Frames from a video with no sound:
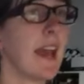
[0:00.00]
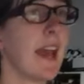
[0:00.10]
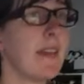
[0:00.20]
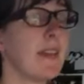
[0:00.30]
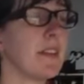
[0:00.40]

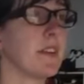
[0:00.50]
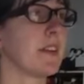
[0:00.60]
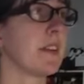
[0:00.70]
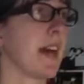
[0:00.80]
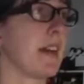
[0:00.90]
and then your
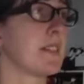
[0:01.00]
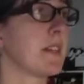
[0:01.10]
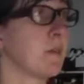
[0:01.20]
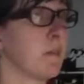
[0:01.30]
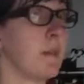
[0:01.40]

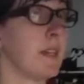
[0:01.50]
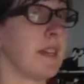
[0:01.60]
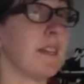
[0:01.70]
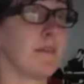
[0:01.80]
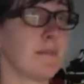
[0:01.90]
elastic will
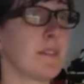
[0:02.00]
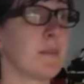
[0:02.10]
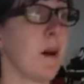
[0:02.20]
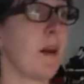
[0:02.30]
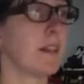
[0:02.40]
be
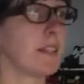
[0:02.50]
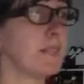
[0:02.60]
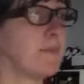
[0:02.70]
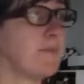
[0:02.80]
smaller.